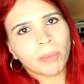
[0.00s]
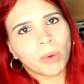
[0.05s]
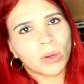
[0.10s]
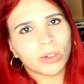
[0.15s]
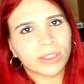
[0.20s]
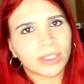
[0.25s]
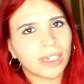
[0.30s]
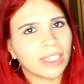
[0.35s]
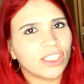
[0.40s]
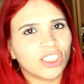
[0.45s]

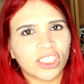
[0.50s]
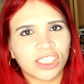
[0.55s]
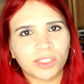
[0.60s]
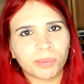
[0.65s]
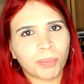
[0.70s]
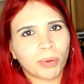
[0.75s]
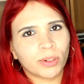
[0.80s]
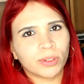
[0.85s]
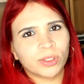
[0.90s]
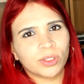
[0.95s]
mostly
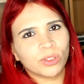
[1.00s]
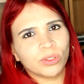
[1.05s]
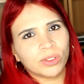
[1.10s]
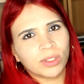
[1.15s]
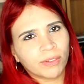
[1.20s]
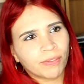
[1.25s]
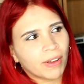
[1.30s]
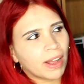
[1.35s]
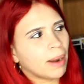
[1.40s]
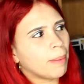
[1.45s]
just personal
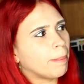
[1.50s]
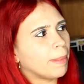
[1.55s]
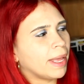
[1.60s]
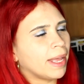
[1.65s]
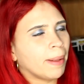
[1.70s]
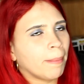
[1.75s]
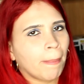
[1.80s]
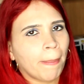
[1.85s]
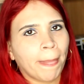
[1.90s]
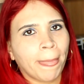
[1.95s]

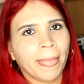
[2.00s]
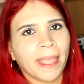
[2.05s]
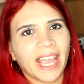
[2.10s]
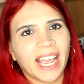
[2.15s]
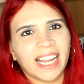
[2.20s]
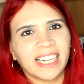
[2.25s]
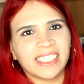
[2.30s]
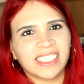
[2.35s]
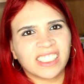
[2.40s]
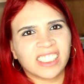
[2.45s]
development
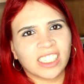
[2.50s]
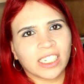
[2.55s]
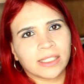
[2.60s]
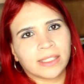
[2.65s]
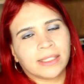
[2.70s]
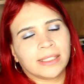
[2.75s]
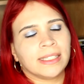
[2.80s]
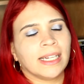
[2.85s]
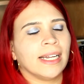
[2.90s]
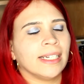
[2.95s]
and
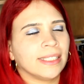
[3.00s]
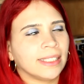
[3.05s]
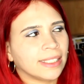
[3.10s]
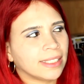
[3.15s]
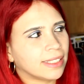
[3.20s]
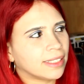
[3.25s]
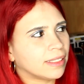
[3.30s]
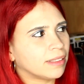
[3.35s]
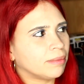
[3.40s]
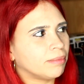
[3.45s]

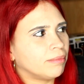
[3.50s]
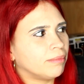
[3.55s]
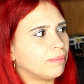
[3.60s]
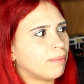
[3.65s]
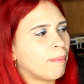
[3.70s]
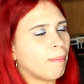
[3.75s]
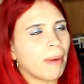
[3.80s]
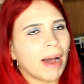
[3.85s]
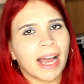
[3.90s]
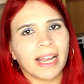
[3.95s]
success
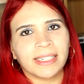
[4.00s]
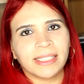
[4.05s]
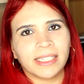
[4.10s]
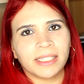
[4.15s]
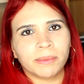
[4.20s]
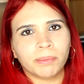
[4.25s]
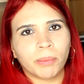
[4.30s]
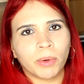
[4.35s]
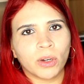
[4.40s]
minded